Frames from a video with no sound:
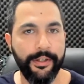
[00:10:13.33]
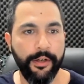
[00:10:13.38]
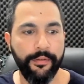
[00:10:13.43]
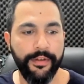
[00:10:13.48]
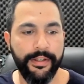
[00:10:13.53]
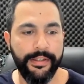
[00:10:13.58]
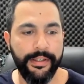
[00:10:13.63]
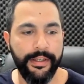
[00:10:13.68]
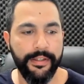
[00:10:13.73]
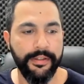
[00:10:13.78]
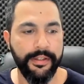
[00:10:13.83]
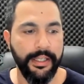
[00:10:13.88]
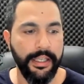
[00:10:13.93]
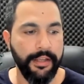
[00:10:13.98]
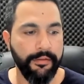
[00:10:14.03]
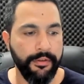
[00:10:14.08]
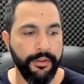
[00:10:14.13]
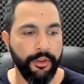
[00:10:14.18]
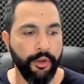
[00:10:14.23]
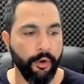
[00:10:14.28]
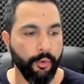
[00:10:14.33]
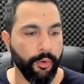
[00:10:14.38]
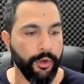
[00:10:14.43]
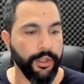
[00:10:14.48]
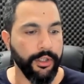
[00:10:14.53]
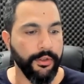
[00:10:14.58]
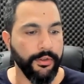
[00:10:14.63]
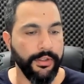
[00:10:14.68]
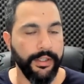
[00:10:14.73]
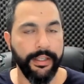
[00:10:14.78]
services, even though
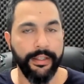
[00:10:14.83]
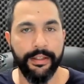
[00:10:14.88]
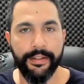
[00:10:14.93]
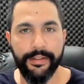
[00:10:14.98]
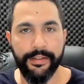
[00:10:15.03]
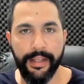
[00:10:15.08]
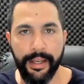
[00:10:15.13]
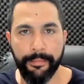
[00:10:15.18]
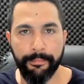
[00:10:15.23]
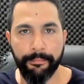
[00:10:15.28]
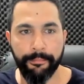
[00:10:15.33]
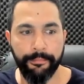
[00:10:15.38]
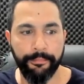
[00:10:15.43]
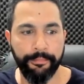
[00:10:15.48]
we're using the same.